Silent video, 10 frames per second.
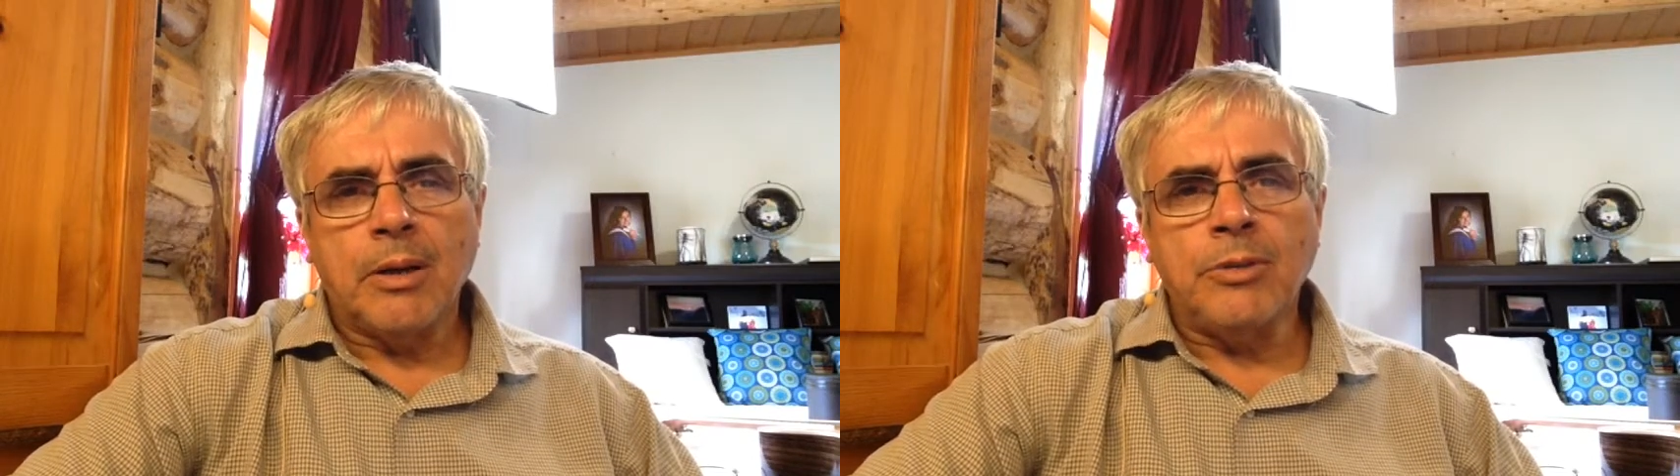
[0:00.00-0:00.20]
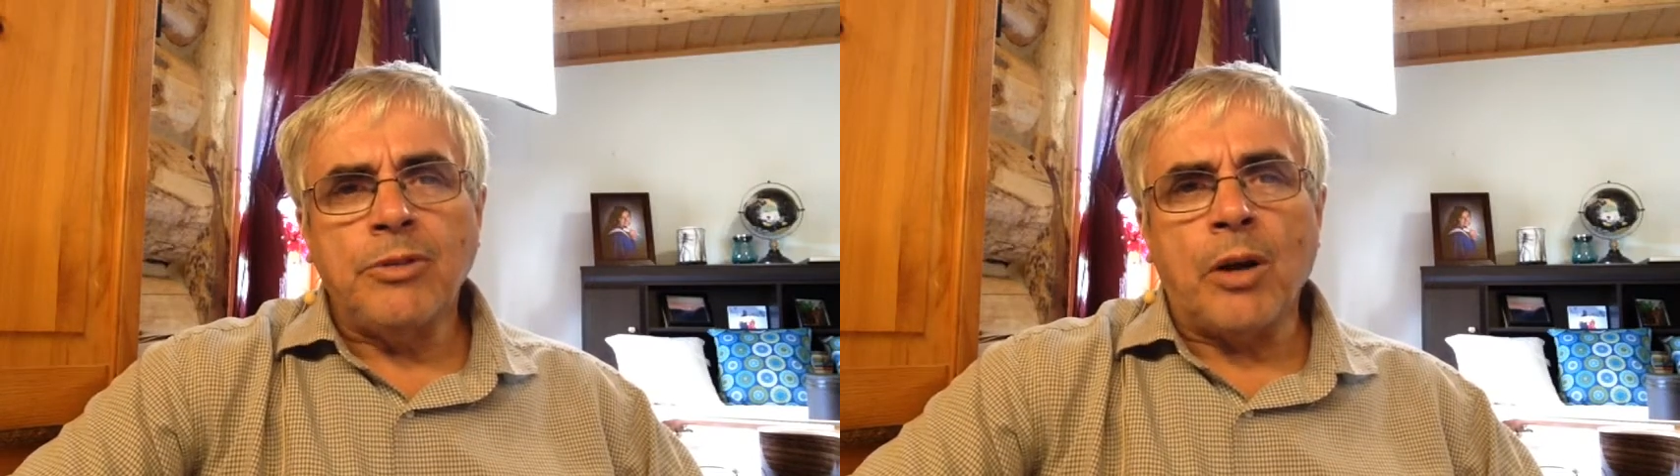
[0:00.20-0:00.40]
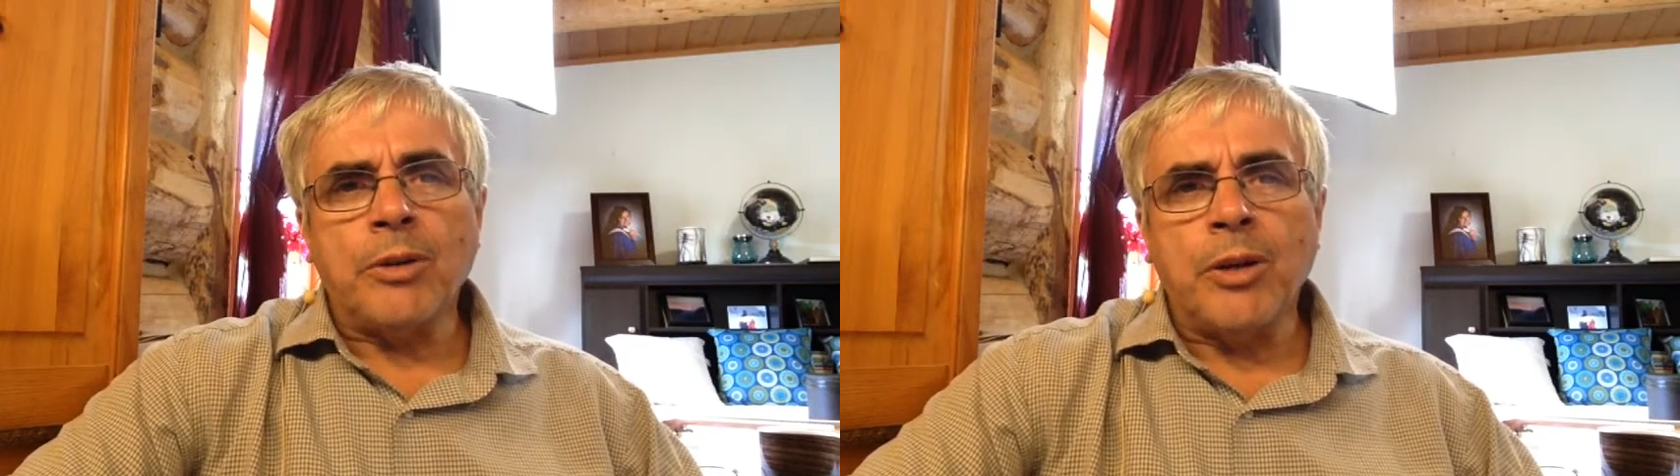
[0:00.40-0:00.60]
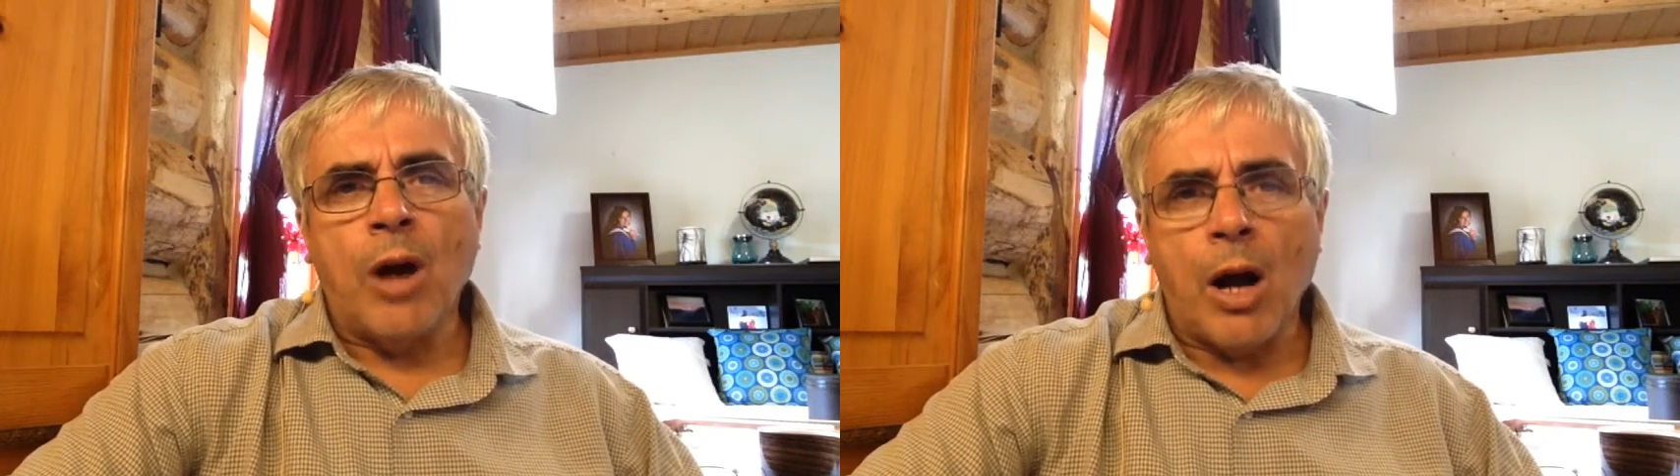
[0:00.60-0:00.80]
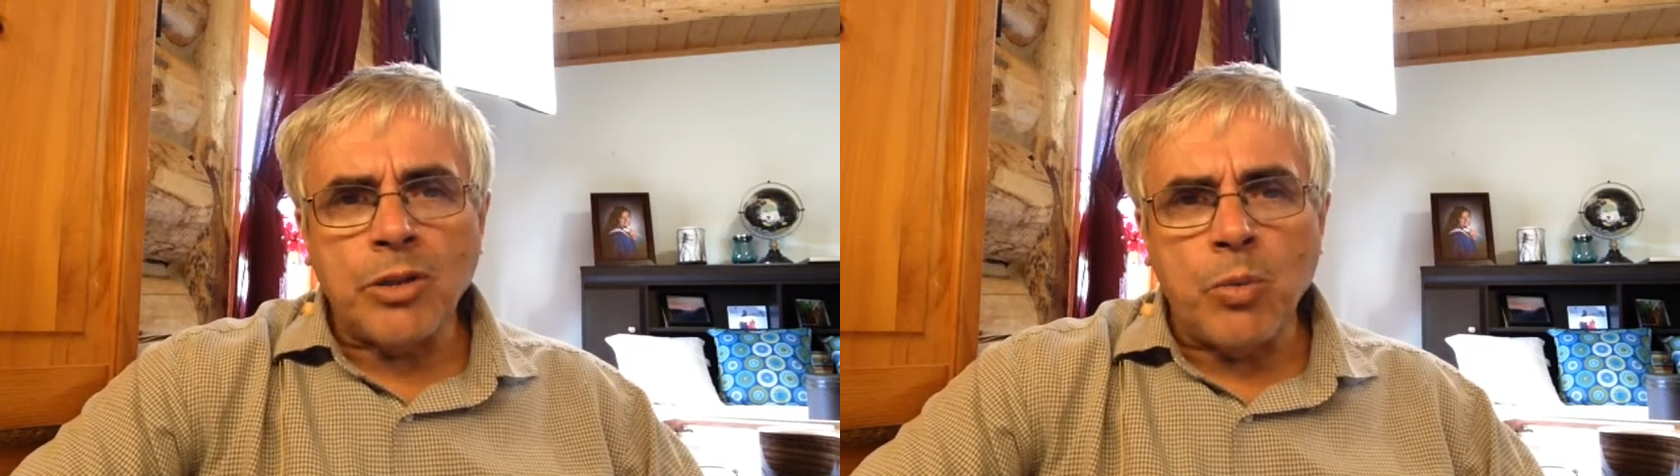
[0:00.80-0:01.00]
done
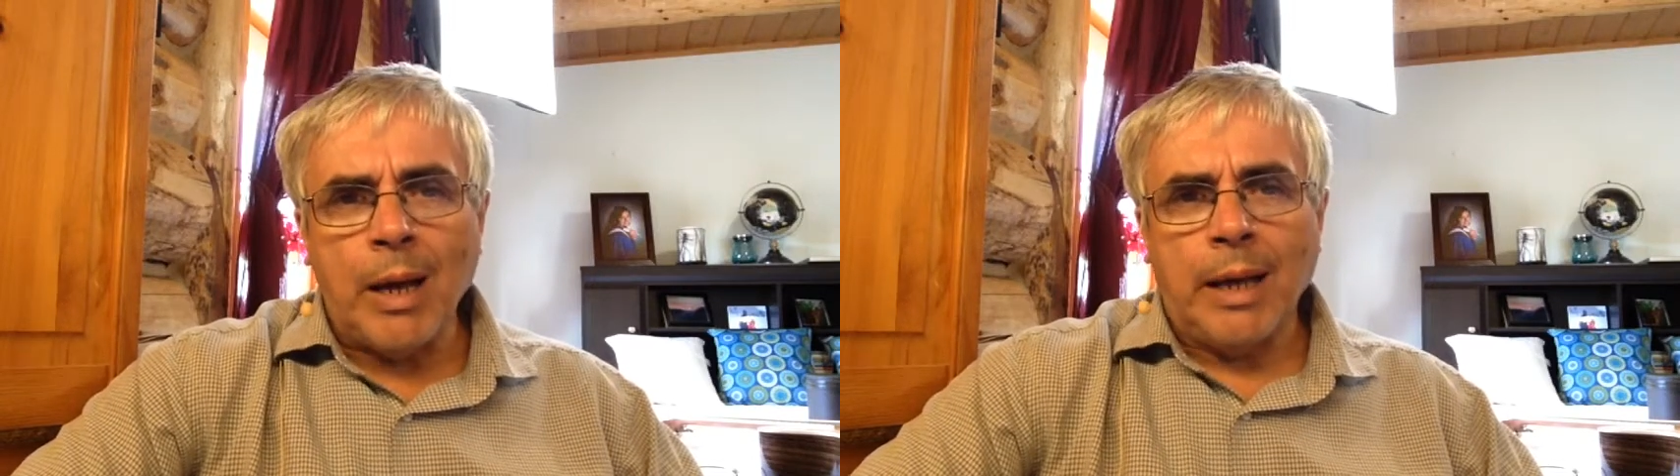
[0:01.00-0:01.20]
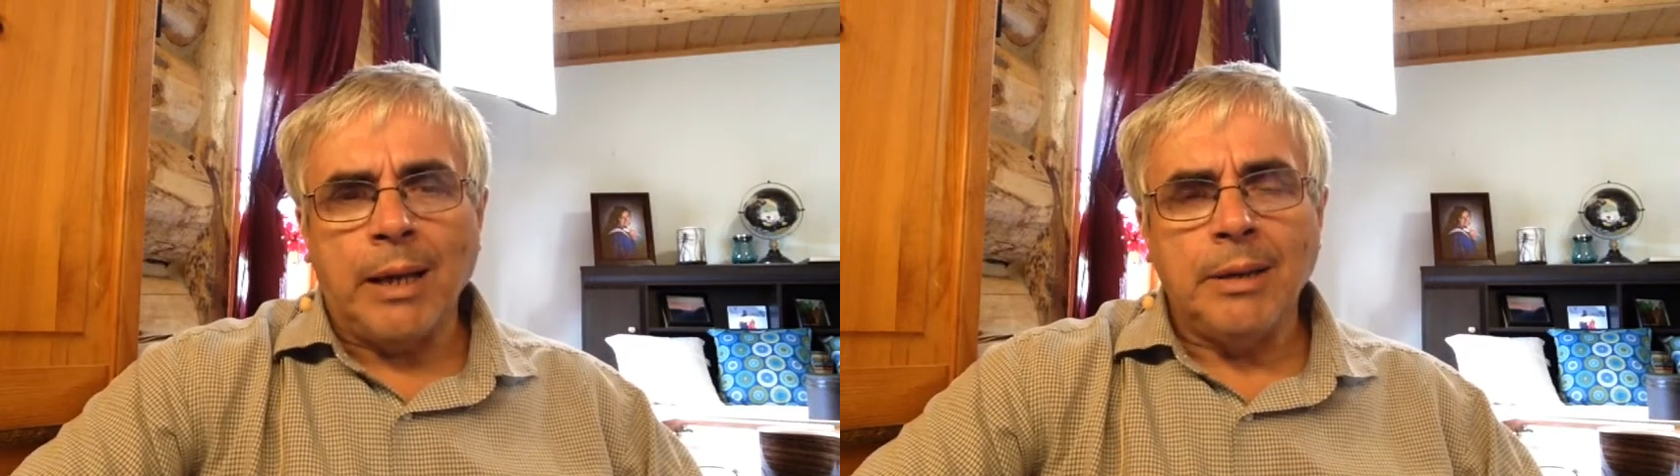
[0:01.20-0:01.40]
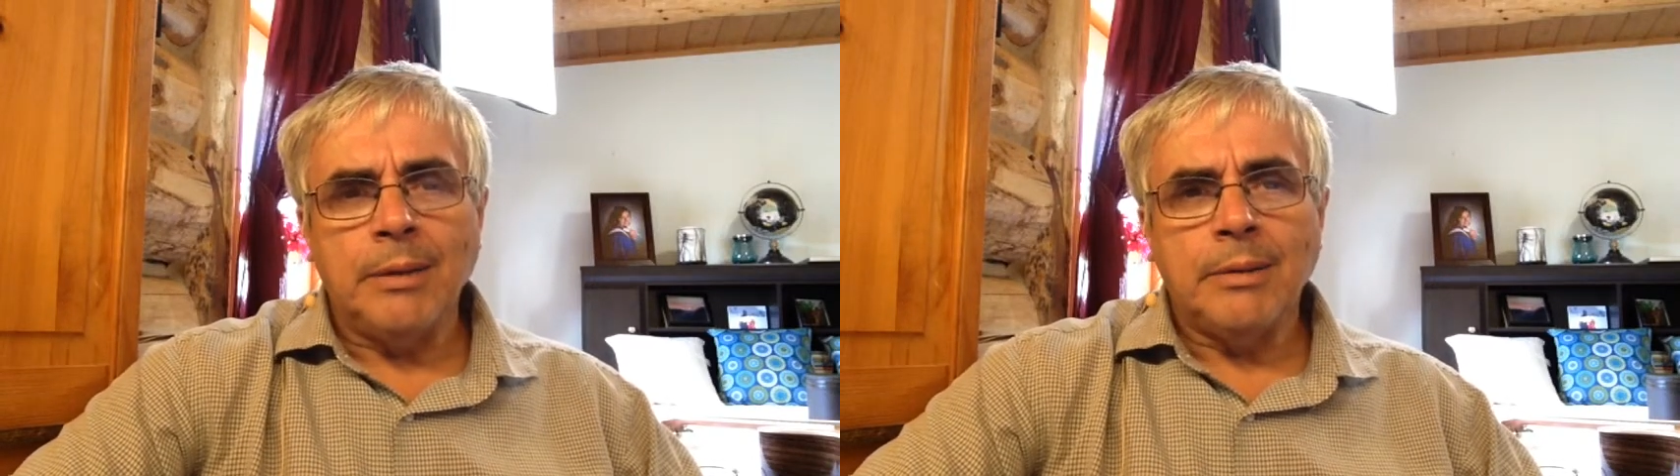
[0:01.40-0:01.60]
God's way,